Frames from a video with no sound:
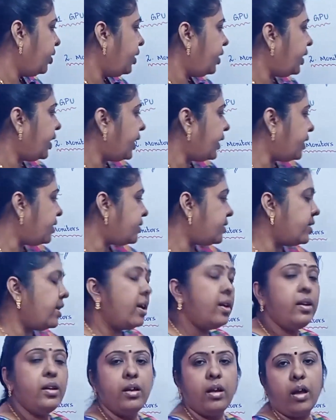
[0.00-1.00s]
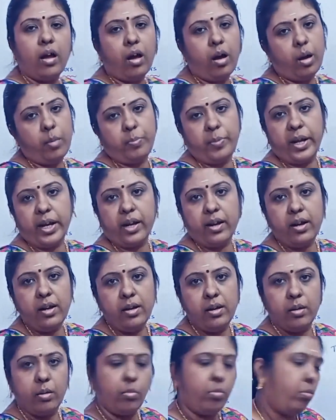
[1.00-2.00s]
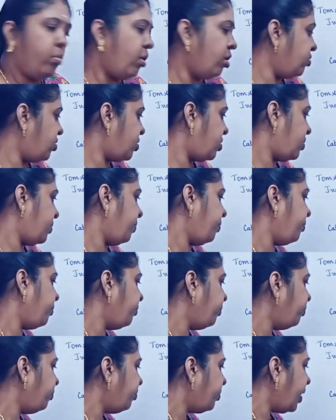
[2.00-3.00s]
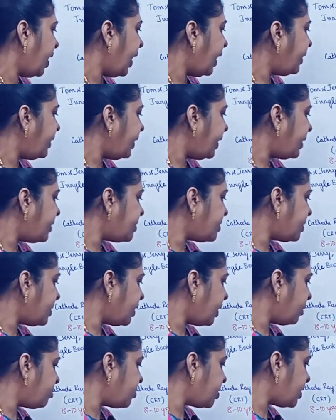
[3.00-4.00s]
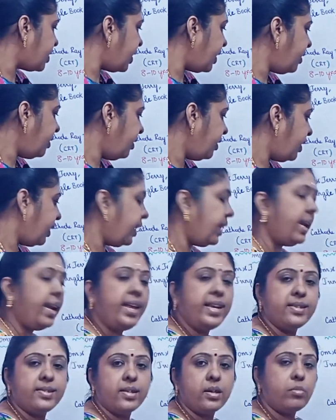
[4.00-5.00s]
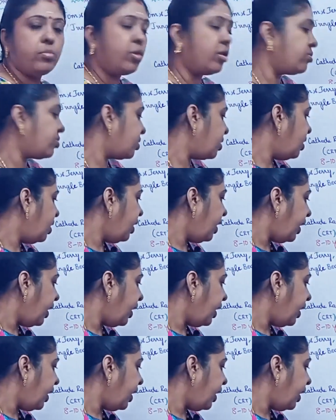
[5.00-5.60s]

That is the optical mouse. And next comes the laser mouse.